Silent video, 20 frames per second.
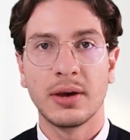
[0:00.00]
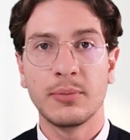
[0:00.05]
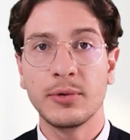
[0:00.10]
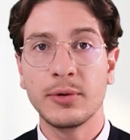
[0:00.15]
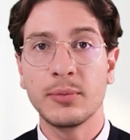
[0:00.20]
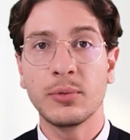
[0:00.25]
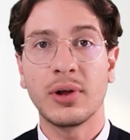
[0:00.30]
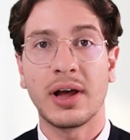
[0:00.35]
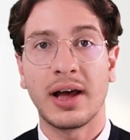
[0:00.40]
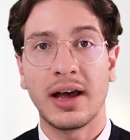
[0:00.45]
And we
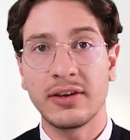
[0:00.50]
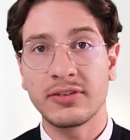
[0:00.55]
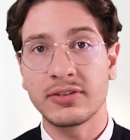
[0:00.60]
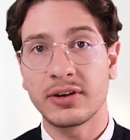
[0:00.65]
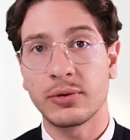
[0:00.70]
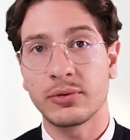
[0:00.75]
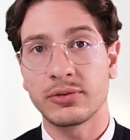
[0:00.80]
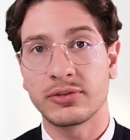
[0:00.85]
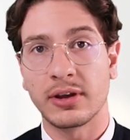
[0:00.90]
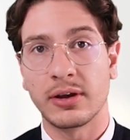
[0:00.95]
will ask
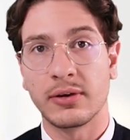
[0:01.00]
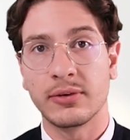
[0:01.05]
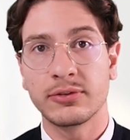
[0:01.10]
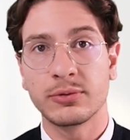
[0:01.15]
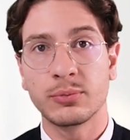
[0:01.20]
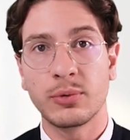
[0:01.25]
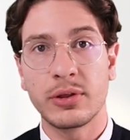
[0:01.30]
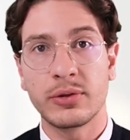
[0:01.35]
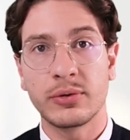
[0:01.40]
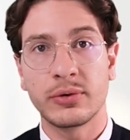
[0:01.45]
ourselves
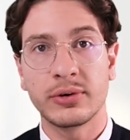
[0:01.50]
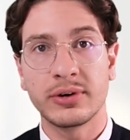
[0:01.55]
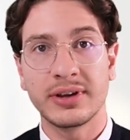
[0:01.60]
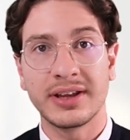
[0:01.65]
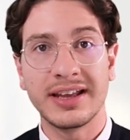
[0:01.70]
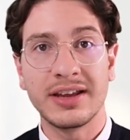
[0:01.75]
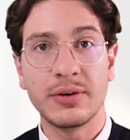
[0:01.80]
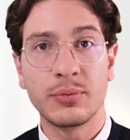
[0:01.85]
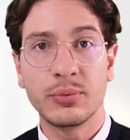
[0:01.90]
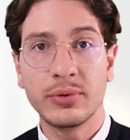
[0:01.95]
whether
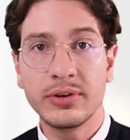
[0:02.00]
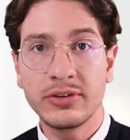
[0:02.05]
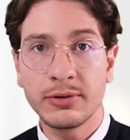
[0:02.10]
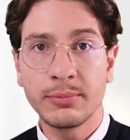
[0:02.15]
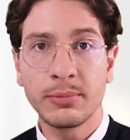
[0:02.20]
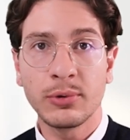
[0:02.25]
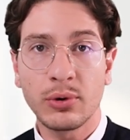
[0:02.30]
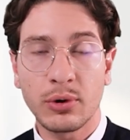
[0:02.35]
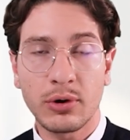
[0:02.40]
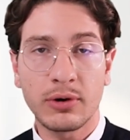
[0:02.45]
a
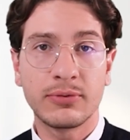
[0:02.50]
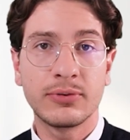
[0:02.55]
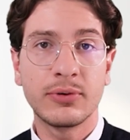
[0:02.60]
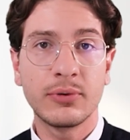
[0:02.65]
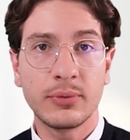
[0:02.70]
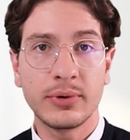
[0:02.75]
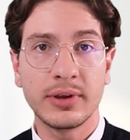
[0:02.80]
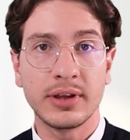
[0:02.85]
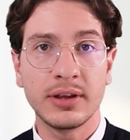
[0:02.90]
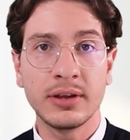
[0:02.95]
reasonable
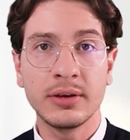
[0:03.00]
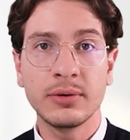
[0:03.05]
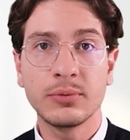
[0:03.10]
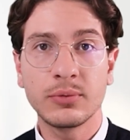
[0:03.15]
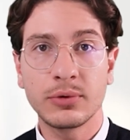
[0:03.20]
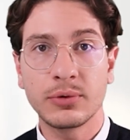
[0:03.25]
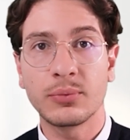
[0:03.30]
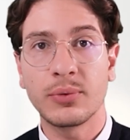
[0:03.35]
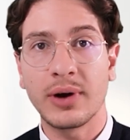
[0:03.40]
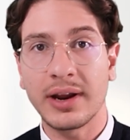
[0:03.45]
offeree
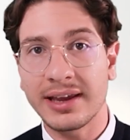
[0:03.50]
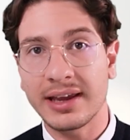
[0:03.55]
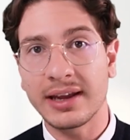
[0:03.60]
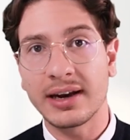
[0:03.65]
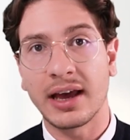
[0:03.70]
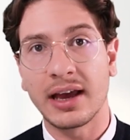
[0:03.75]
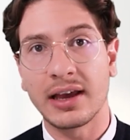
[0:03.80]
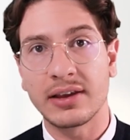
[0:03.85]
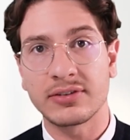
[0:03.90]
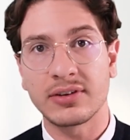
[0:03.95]
would
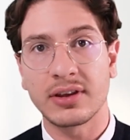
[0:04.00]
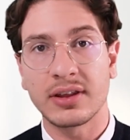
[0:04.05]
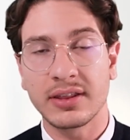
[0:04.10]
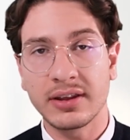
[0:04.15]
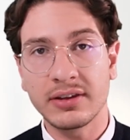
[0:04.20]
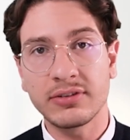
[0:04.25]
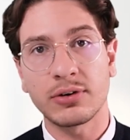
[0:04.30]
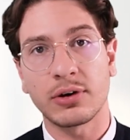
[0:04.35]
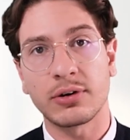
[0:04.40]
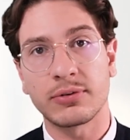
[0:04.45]
recognize
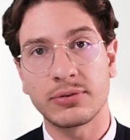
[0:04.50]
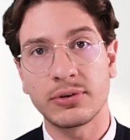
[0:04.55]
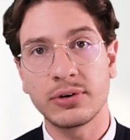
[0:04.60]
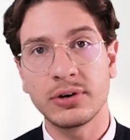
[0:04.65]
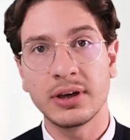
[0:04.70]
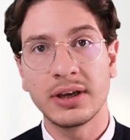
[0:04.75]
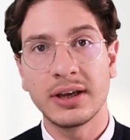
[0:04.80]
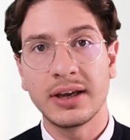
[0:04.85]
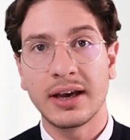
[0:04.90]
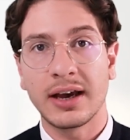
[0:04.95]
this
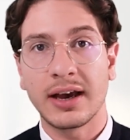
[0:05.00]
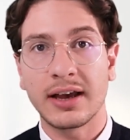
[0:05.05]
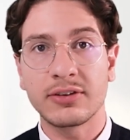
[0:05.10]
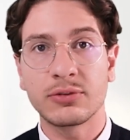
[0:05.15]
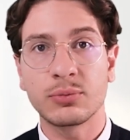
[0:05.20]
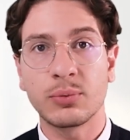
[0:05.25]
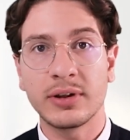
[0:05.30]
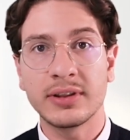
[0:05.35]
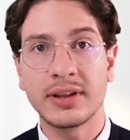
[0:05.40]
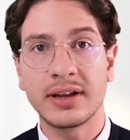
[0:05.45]
offer
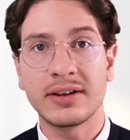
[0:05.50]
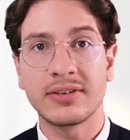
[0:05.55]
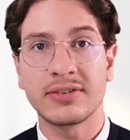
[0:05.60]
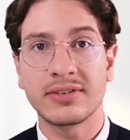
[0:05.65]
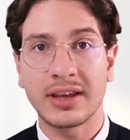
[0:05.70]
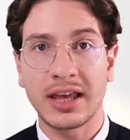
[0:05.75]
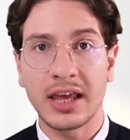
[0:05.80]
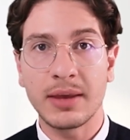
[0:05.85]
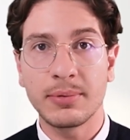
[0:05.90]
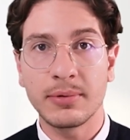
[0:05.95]
as one that is
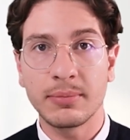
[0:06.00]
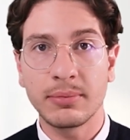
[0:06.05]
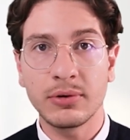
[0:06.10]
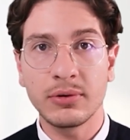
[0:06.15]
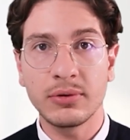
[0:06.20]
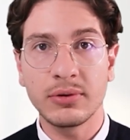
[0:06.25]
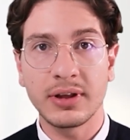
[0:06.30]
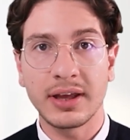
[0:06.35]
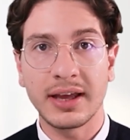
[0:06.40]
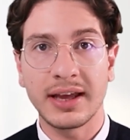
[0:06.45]

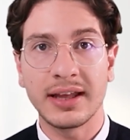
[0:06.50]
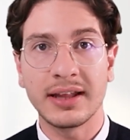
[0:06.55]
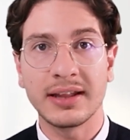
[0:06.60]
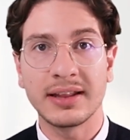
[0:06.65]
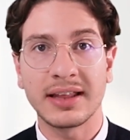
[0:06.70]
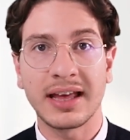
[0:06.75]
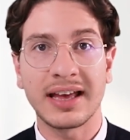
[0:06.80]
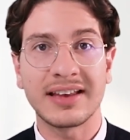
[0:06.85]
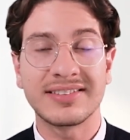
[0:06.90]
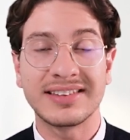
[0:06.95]
capable
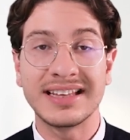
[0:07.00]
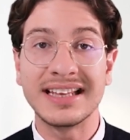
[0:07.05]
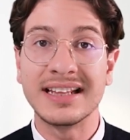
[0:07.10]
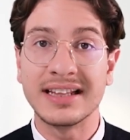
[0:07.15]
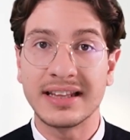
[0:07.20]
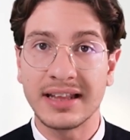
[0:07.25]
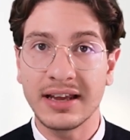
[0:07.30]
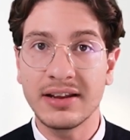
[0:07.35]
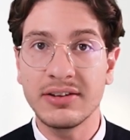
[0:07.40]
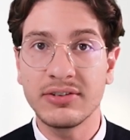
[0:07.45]
and has the
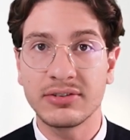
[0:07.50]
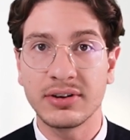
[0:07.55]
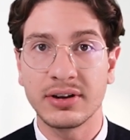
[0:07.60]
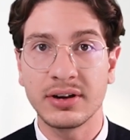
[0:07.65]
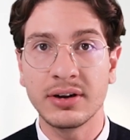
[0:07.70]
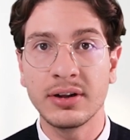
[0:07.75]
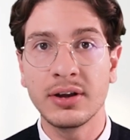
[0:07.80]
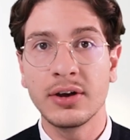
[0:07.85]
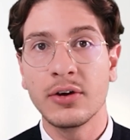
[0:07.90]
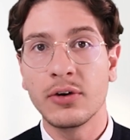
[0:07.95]

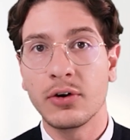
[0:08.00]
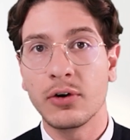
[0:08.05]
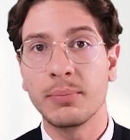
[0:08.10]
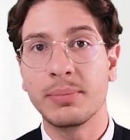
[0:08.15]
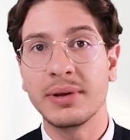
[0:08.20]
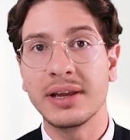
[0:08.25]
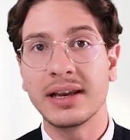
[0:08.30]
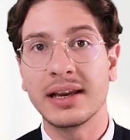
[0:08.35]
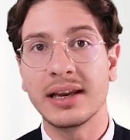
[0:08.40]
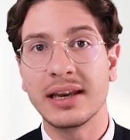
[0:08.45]
intention of
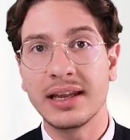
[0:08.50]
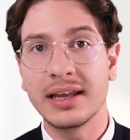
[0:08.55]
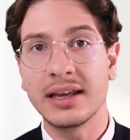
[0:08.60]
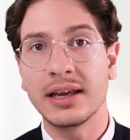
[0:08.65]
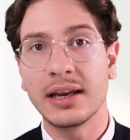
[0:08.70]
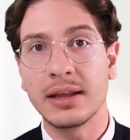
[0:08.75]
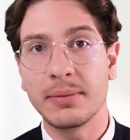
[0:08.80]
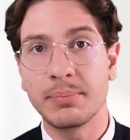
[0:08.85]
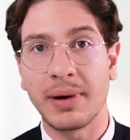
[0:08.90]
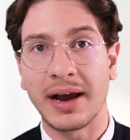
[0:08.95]
being
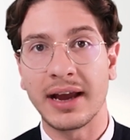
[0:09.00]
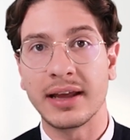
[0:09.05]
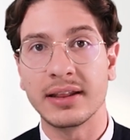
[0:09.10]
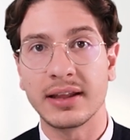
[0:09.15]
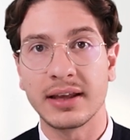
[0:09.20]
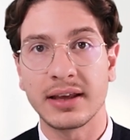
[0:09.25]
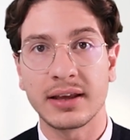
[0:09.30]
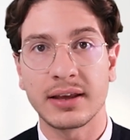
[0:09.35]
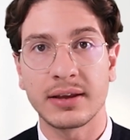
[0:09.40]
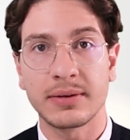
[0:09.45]
legally
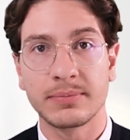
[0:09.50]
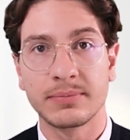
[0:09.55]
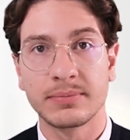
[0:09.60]
binding.